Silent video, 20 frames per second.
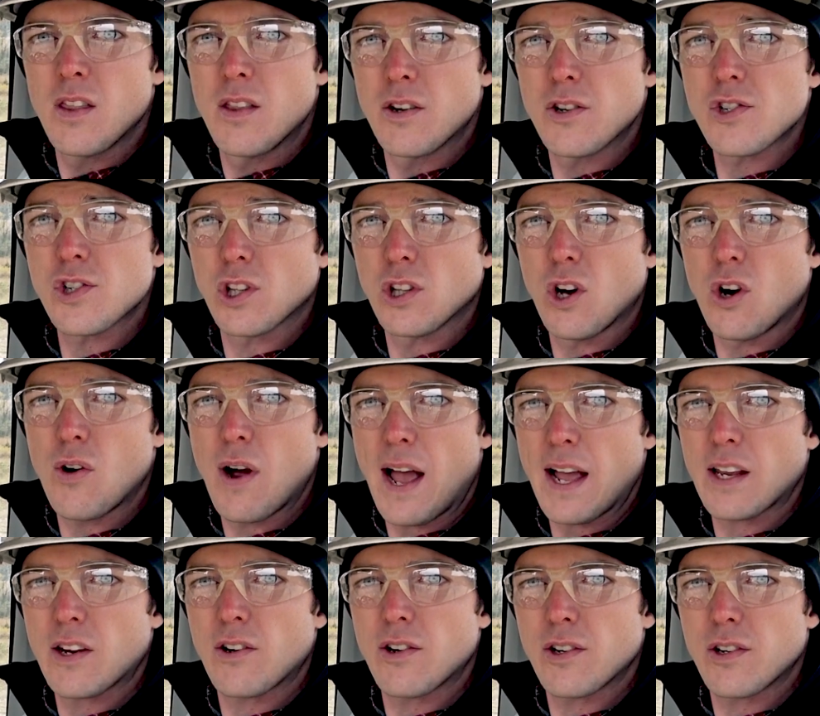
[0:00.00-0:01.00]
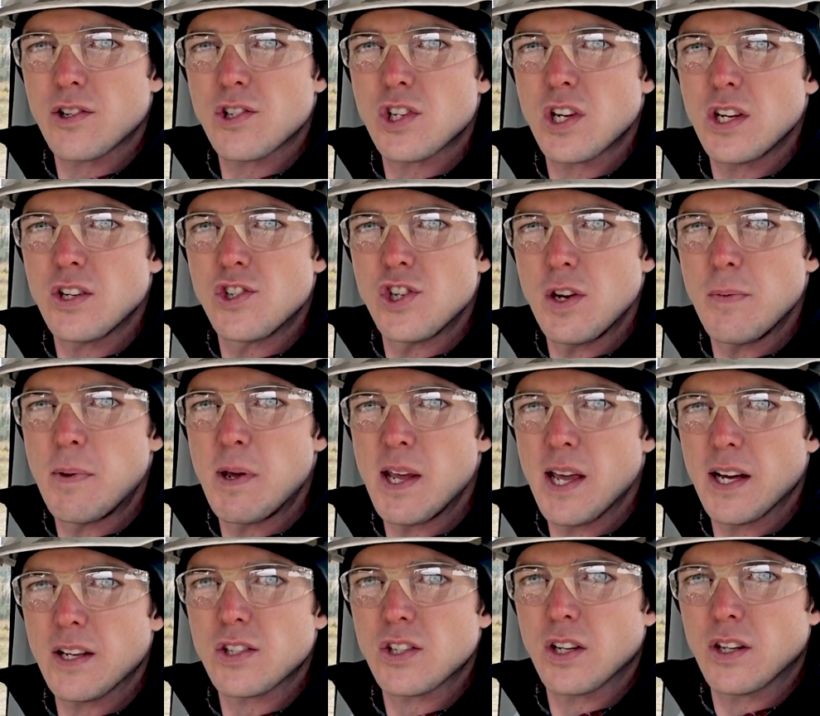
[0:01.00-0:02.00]
There's a low accuracy
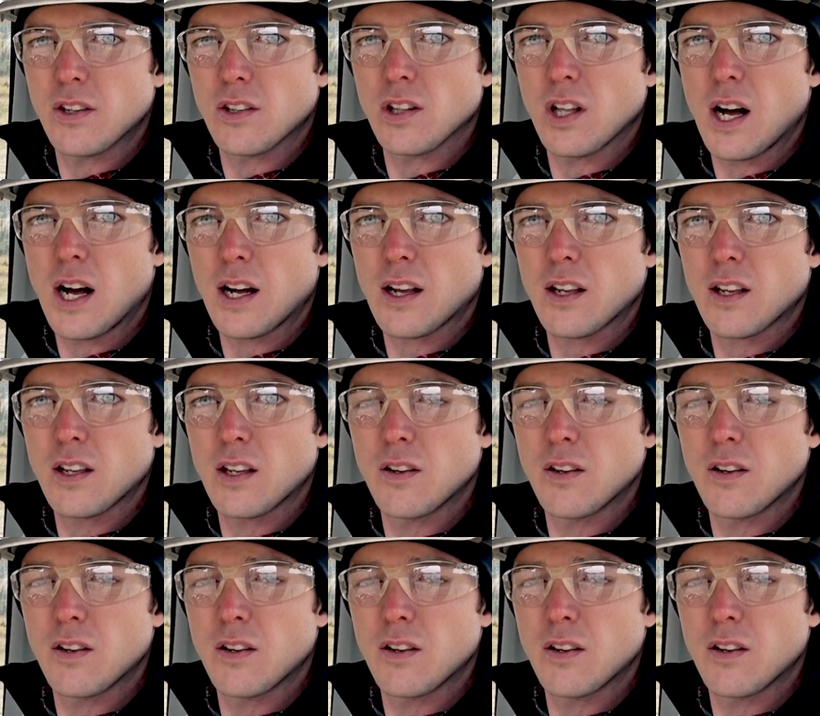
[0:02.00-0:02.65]
GPS interlock.